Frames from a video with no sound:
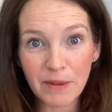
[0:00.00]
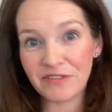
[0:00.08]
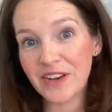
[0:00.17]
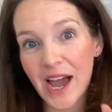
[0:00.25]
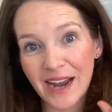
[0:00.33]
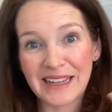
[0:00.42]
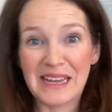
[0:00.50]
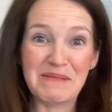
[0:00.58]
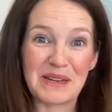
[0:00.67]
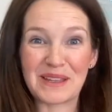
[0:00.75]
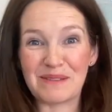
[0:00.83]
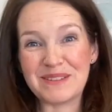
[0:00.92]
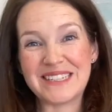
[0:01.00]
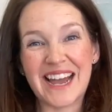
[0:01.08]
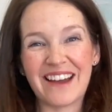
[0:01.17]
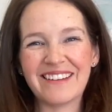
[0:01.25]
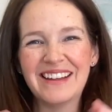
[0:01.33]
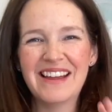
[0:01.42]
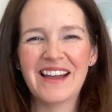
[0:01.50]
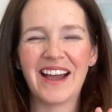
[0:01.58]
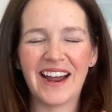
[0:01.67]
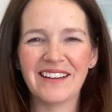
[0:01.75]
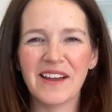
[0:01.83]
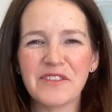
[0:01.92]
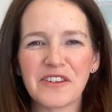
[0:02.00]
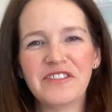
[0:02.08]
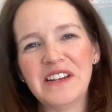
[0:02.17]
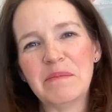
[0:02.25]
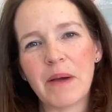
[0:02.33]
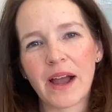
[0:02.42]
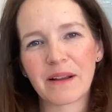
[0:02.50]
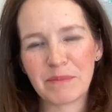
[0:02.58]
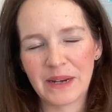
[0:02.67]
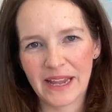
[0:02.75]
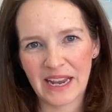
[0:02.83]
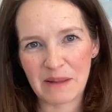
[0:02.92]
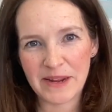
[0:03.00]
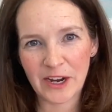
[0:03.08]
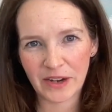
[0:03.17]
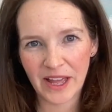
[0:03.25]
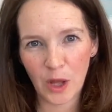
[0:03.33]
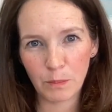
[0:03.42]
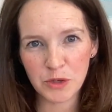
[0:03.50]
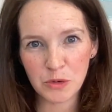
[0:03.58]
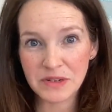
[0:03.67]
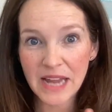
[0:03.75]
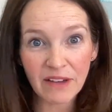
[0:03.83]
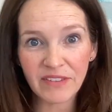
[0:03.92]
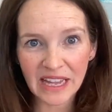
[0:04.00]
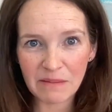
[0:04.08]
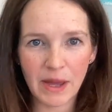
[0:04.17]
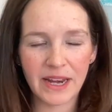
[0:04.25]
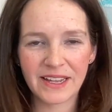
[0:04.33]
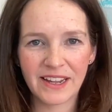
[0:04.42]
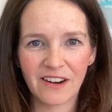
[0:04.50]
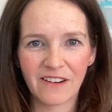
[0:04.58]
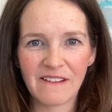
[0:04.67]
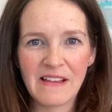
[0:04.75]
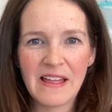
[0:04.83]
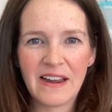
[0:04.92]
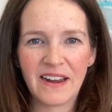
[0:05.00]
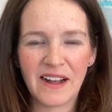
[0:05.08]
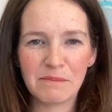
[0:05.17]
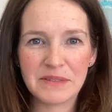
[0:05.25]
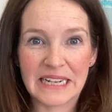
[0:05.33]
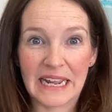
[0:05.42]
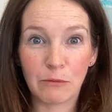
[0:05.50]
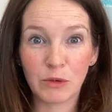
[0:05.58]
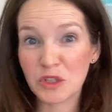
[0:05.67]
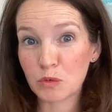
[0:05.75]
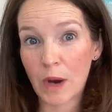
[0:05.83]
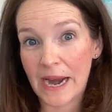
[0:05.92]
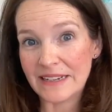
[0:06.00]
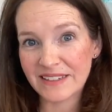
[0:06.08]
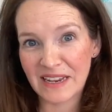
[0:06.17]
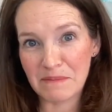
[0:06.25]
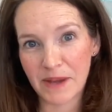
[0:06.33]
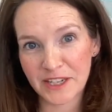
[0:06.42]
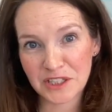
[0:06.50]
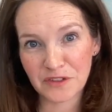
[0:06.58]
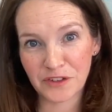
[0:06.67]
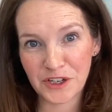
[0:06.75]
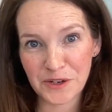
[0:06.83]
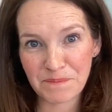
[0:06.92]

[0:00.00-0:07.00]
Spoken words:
If not, give me a thumbs down. I'd love your feedback. But again, I'm here to help you navigate Medicare to get what's right and best for you.